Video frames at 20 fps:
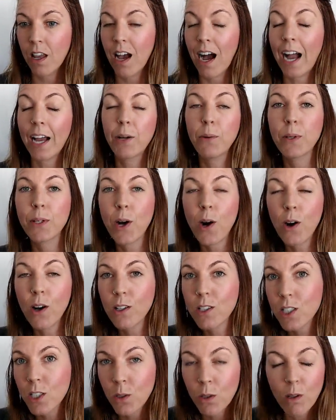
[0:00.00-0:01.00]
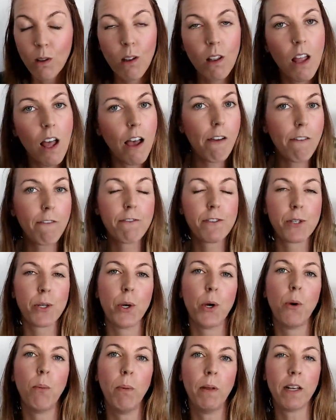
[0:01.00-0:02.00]
I would also love to
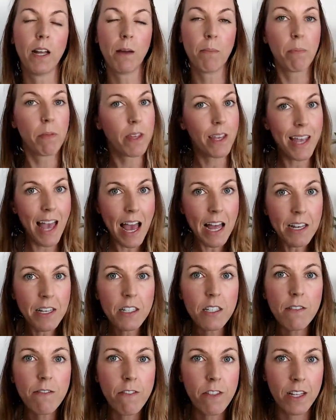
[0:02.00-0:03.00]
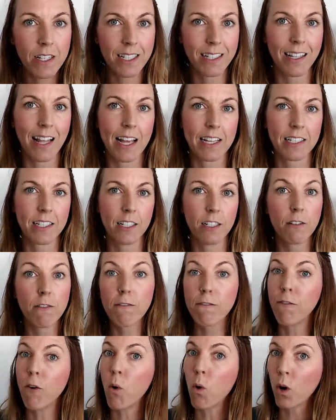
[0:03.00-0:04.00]
open up the end of this lesson
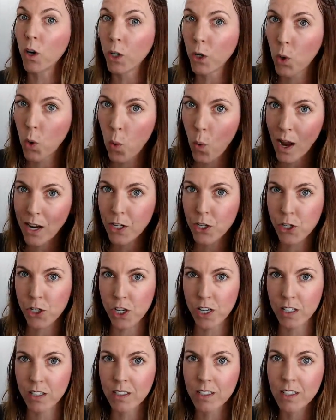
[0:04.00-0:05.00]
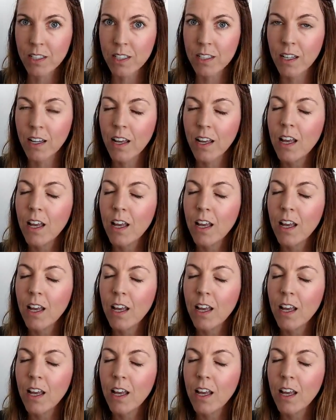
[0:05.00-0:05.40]
for questions,